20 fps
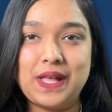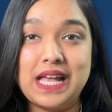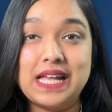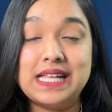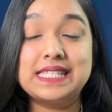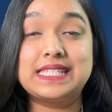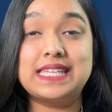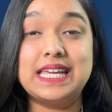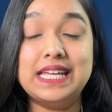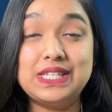
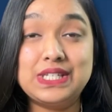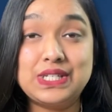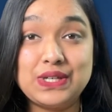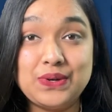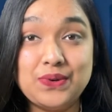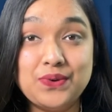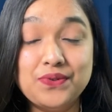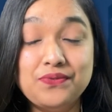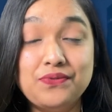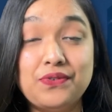Stay
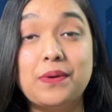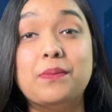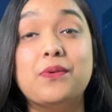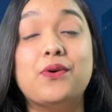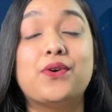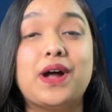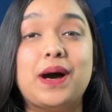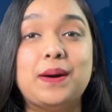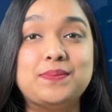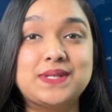tuned for more
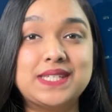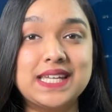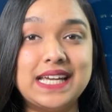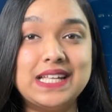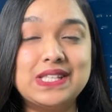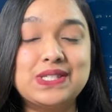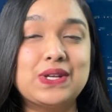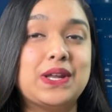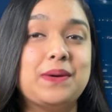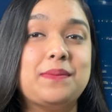
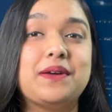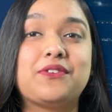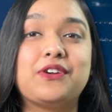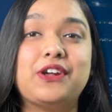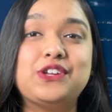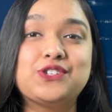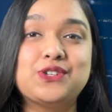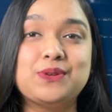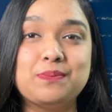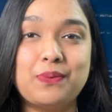updates on
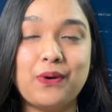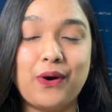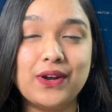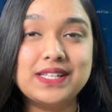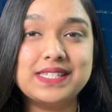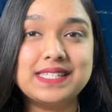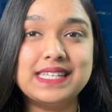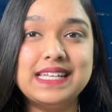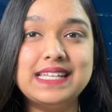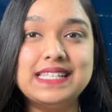immigration
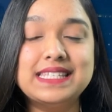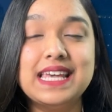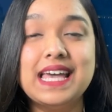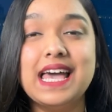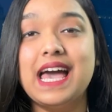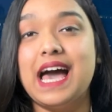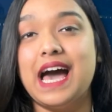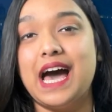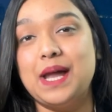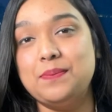policies
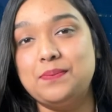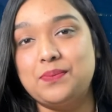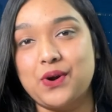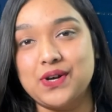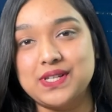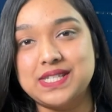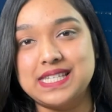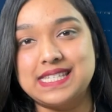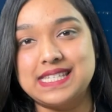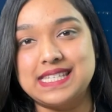and
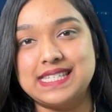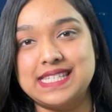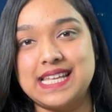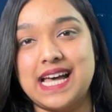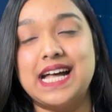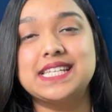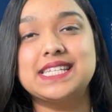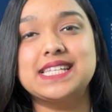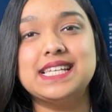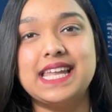processes.
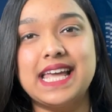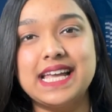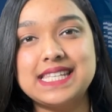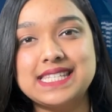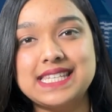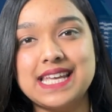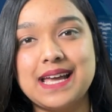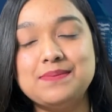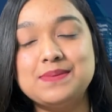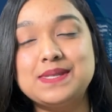Until next
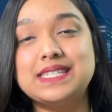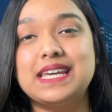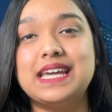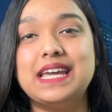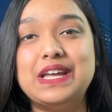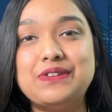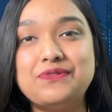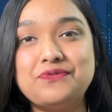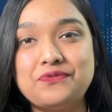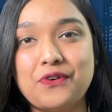time, stay
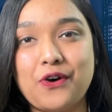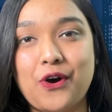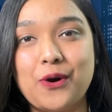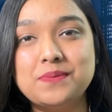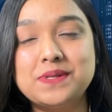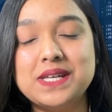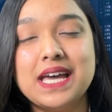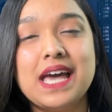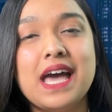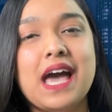informed
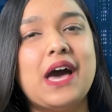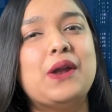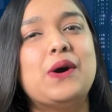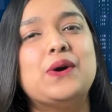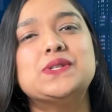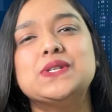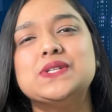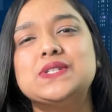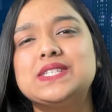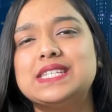and
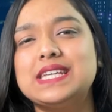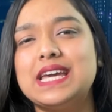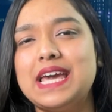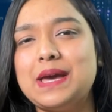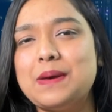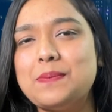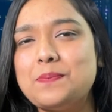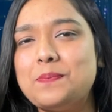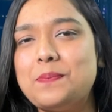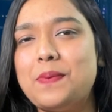also stay
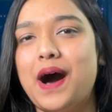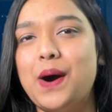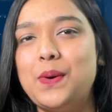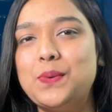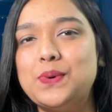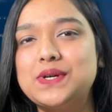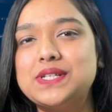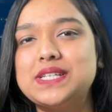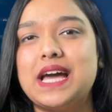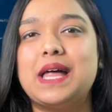
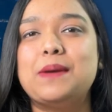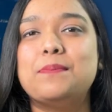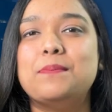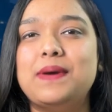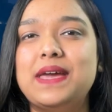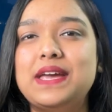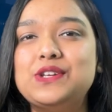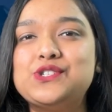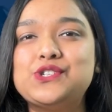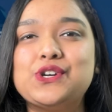empowered, and
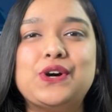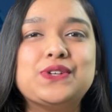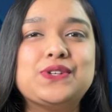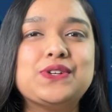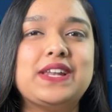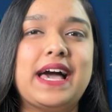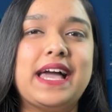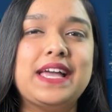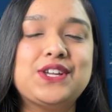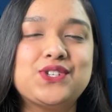make sure to
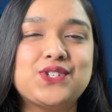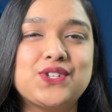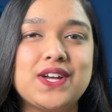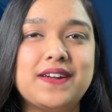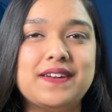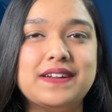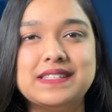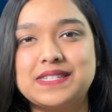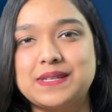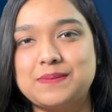like, share
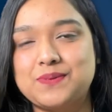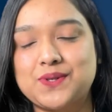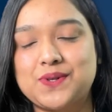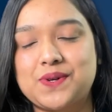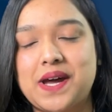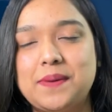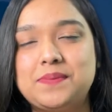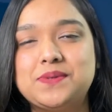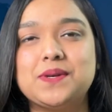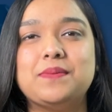and
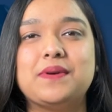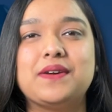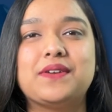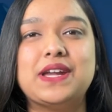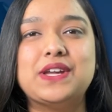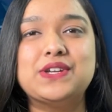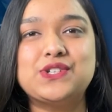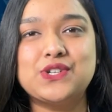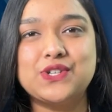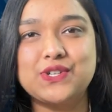subscribe to
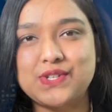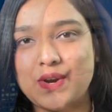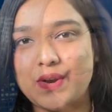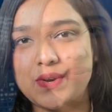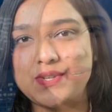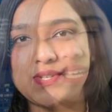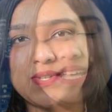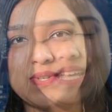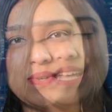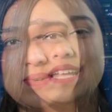Immigration Talk
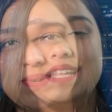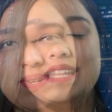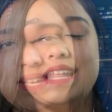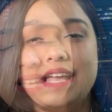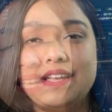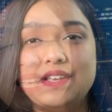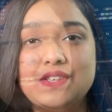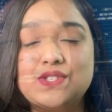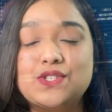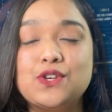Show. Thank
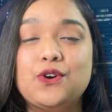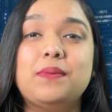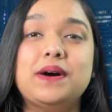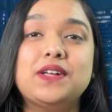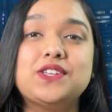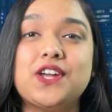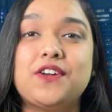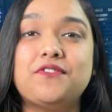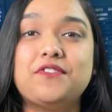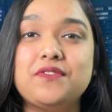you so much
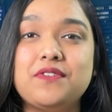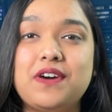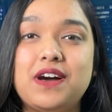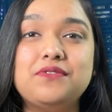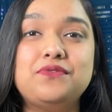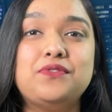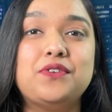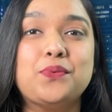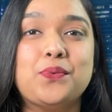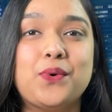everyone
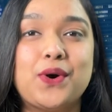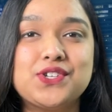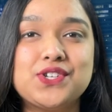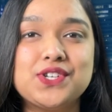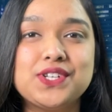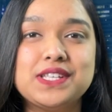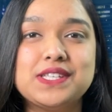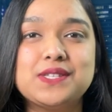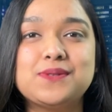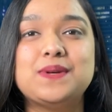for watching
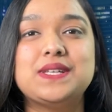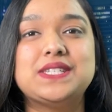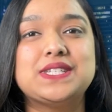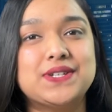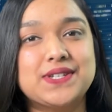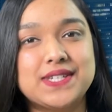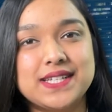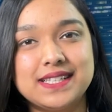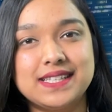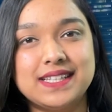this video
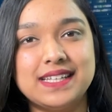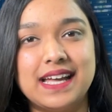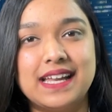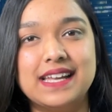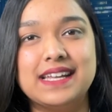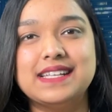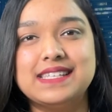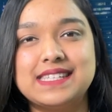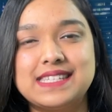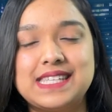till the end.
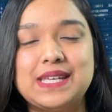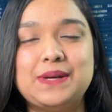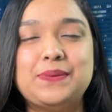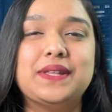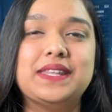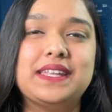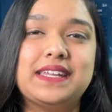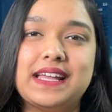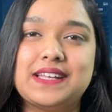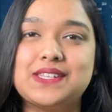See you in
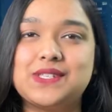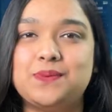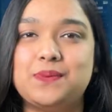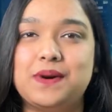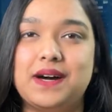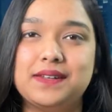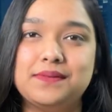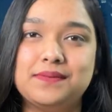the next one.